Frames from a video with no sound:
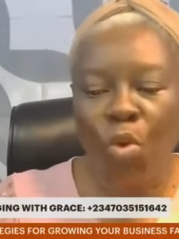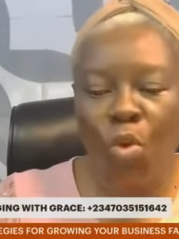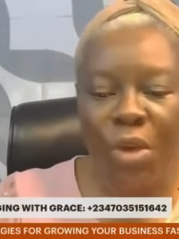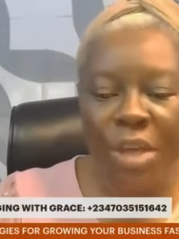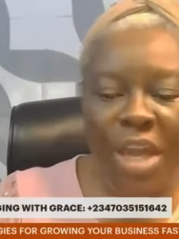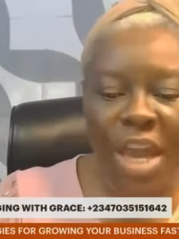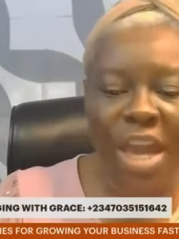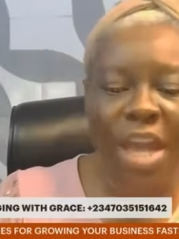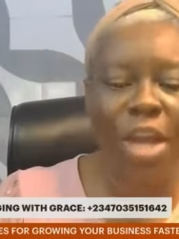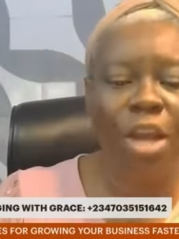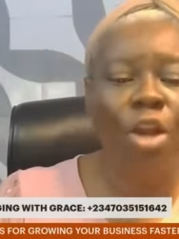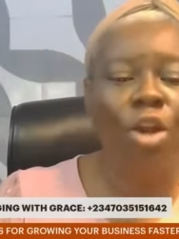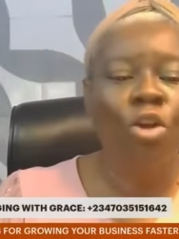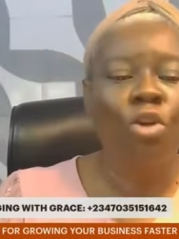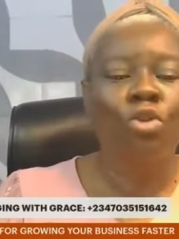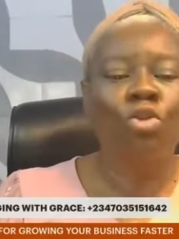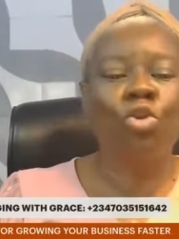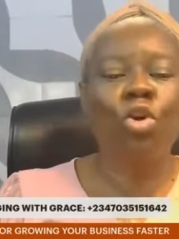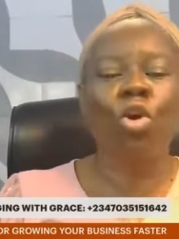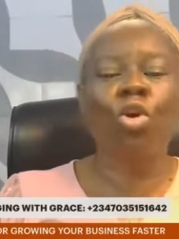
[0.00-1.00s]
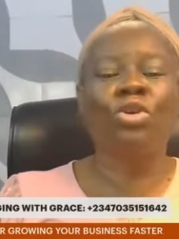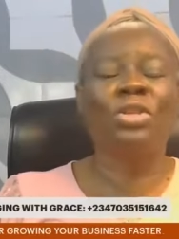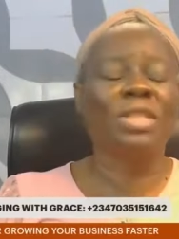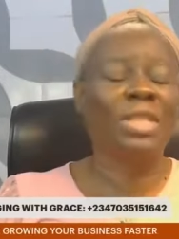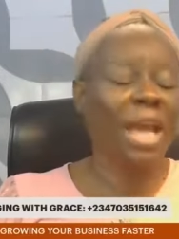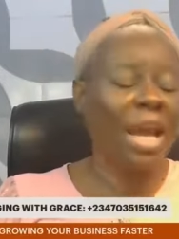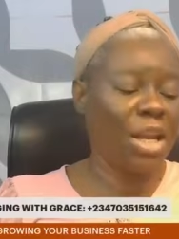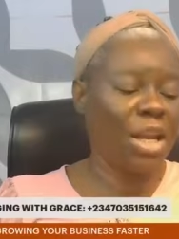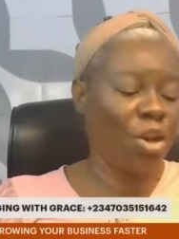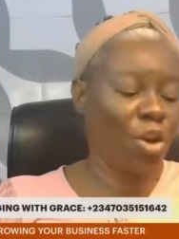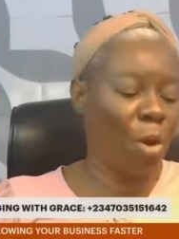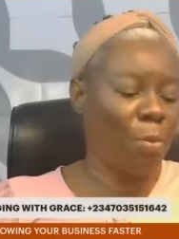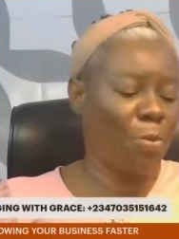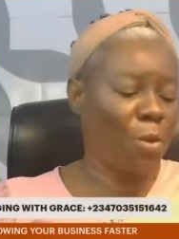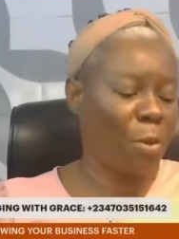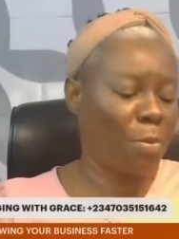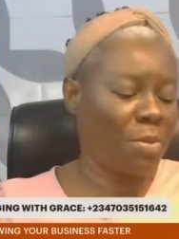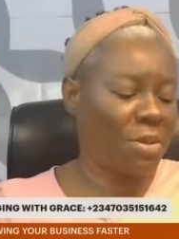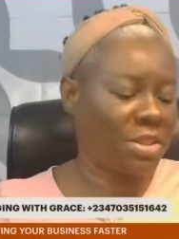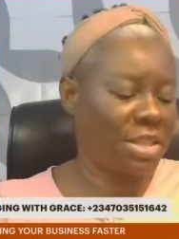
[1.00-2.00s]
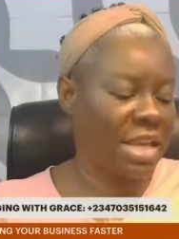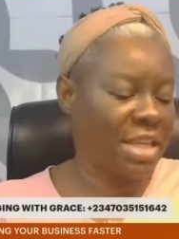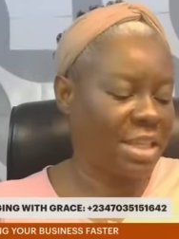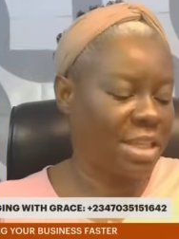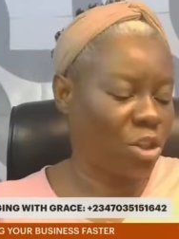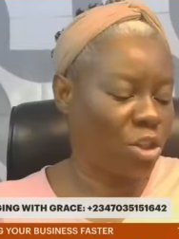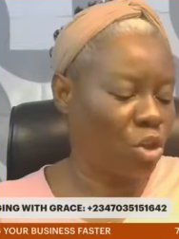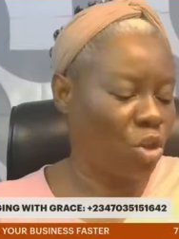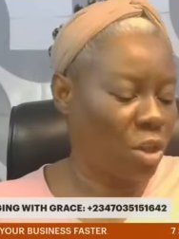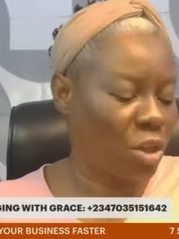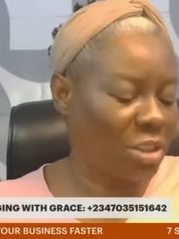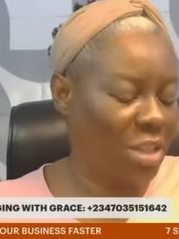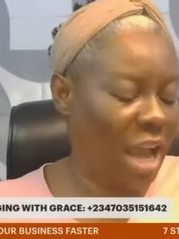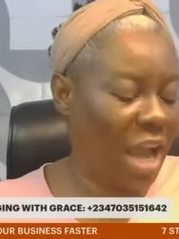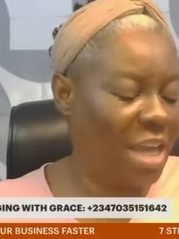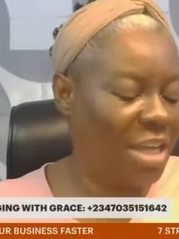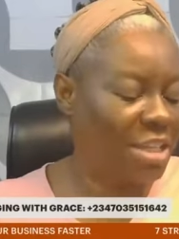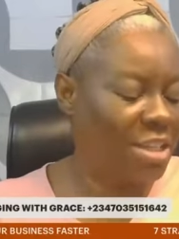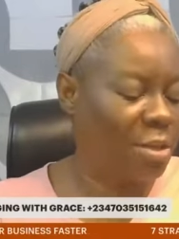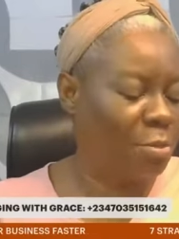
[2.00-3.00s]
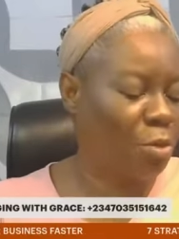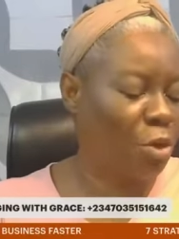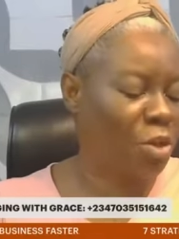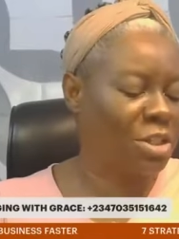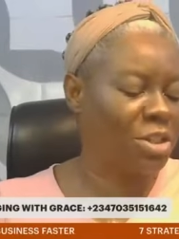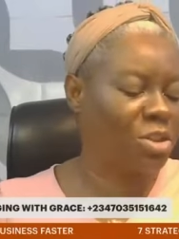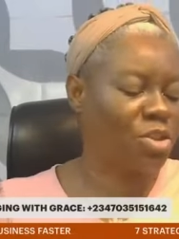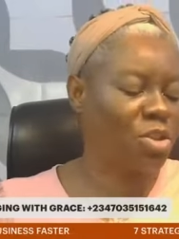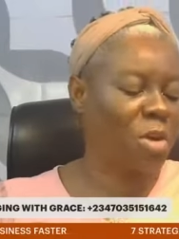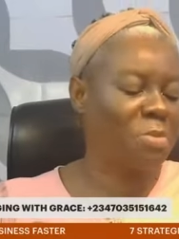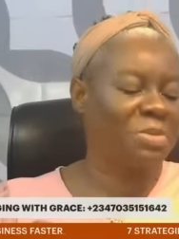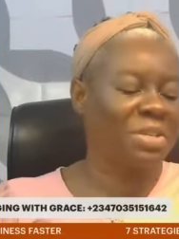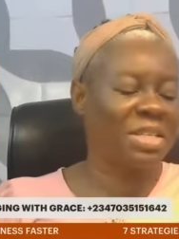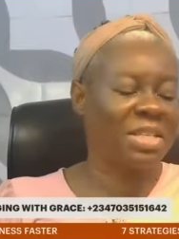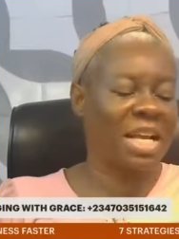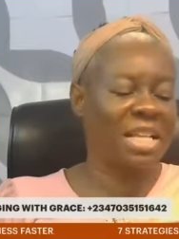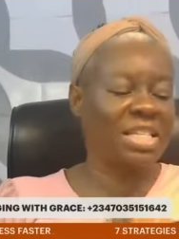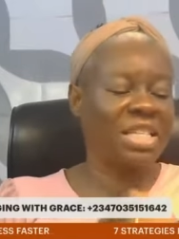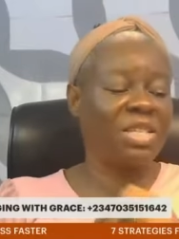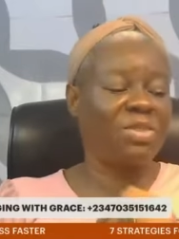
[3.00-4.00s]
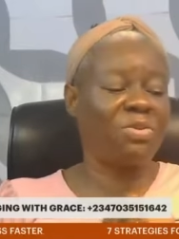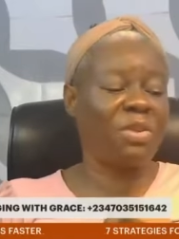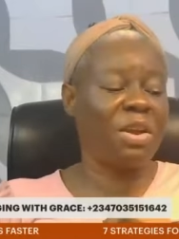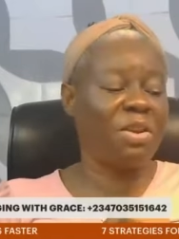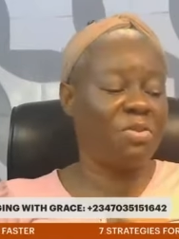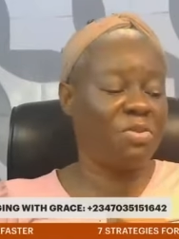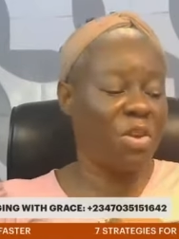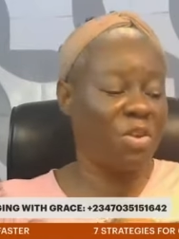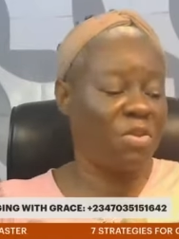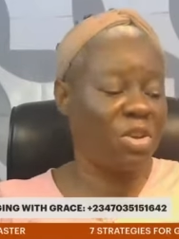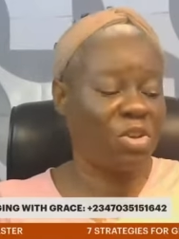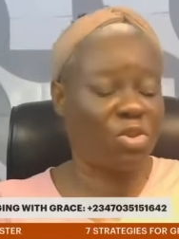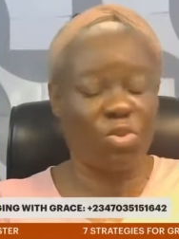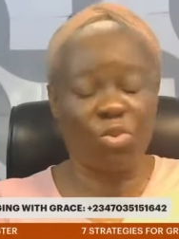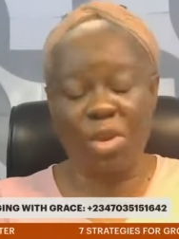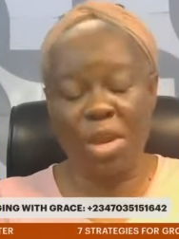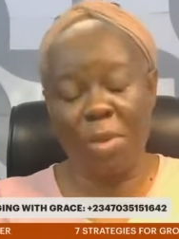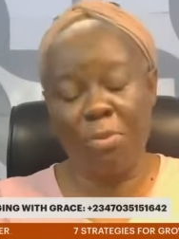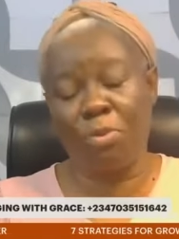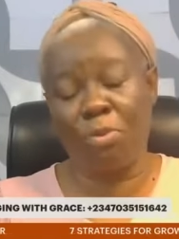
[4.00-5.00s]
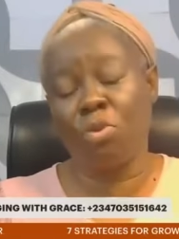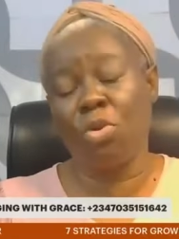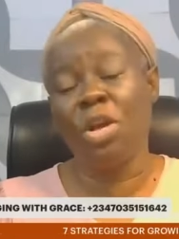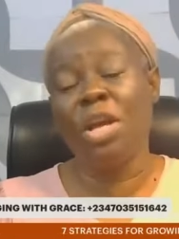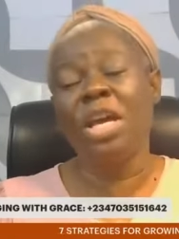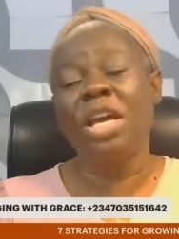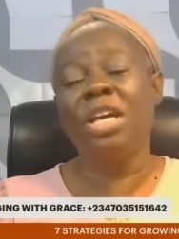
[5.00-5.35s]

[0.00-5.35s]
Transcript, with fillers: Okay, so scaling up your business is not that easy, but it's something that is very, very doable.